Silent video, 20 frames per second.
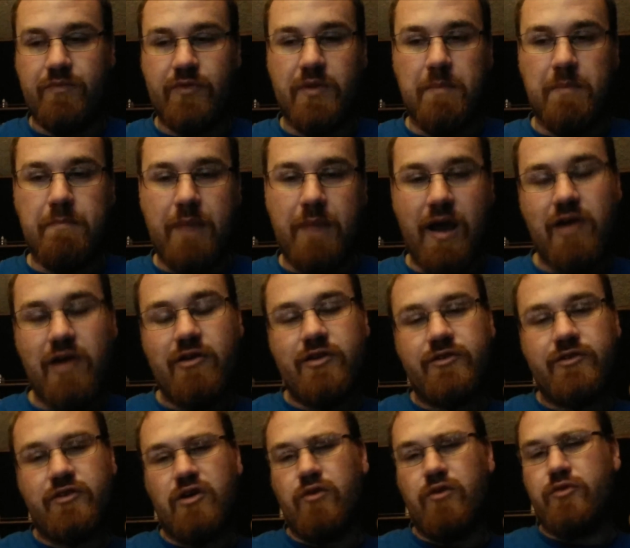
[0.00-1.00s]
The
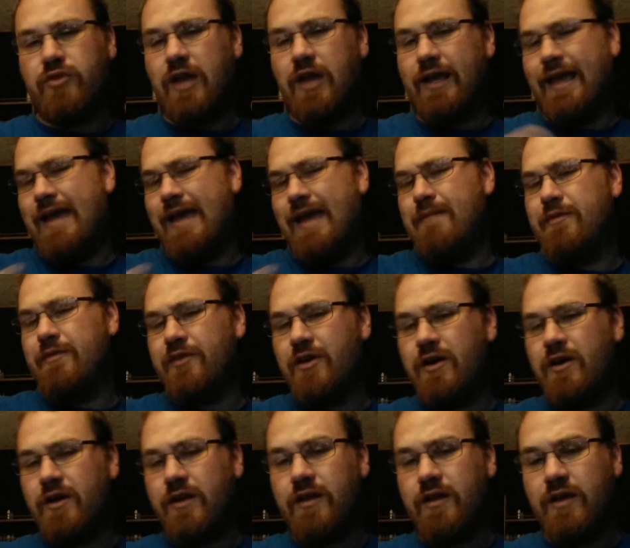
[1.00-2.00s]
batteries go to like
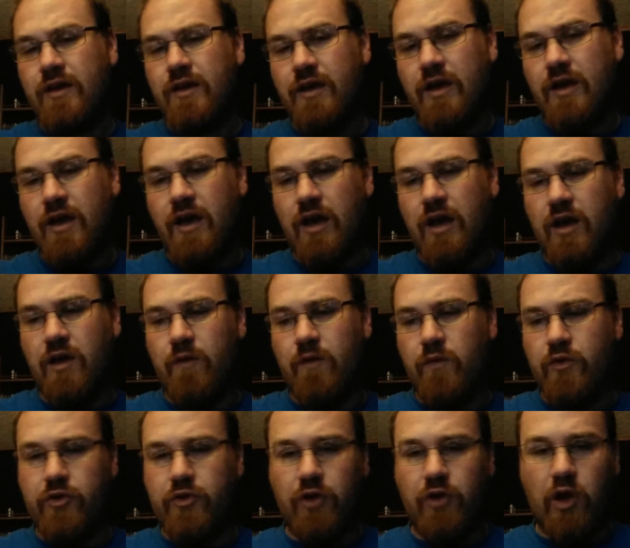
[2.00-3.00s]
Amazon
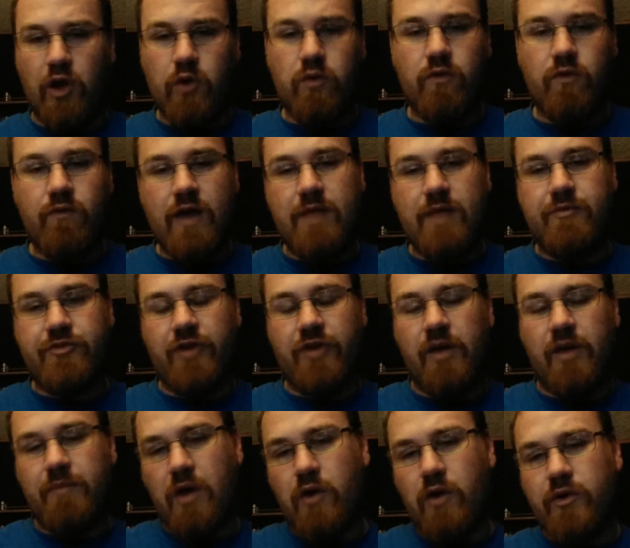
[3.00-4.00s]
or your local vape
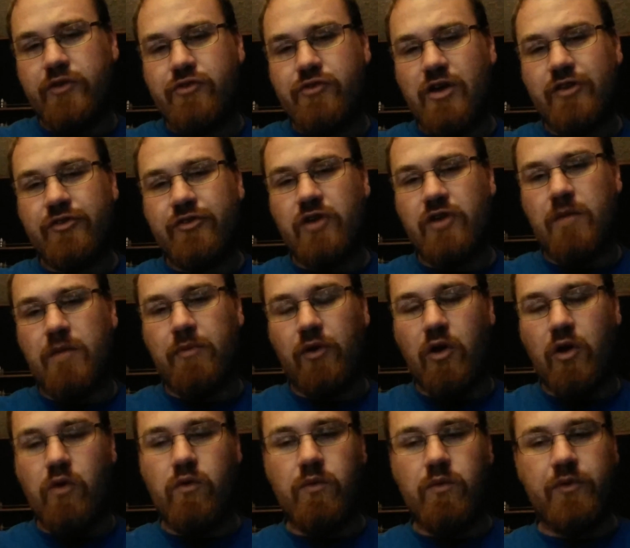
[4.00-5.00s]
shop. Always try to shop
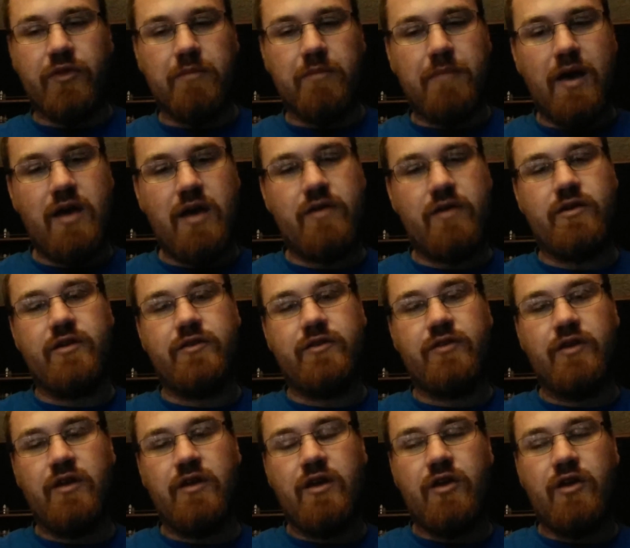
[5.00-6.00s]
local with the batteries.